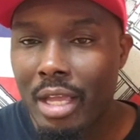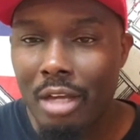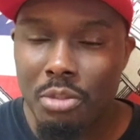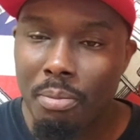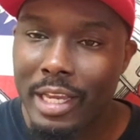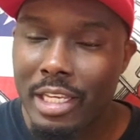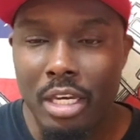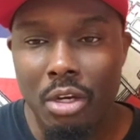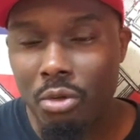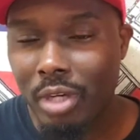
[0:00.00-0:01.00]
I uh, my,
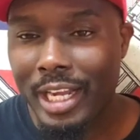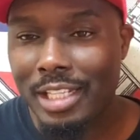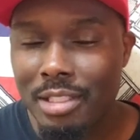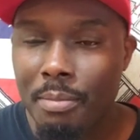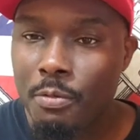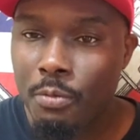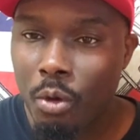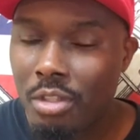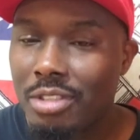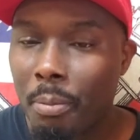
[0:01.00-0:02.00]
you know, like I said
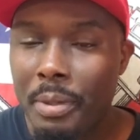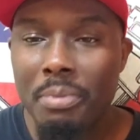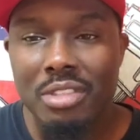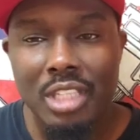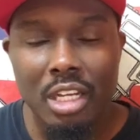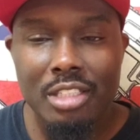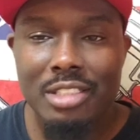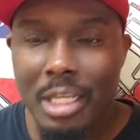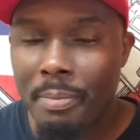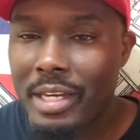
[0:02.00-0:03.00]
before, some people still
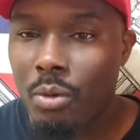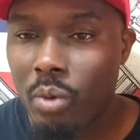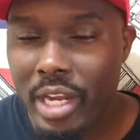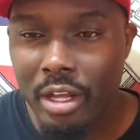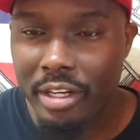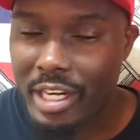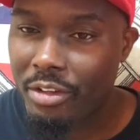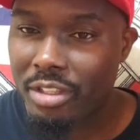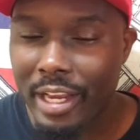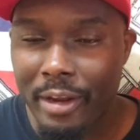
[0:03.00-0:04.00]
asleep at the wheel and
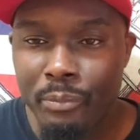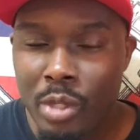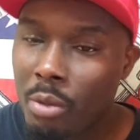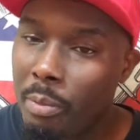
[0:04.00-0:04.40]
everything.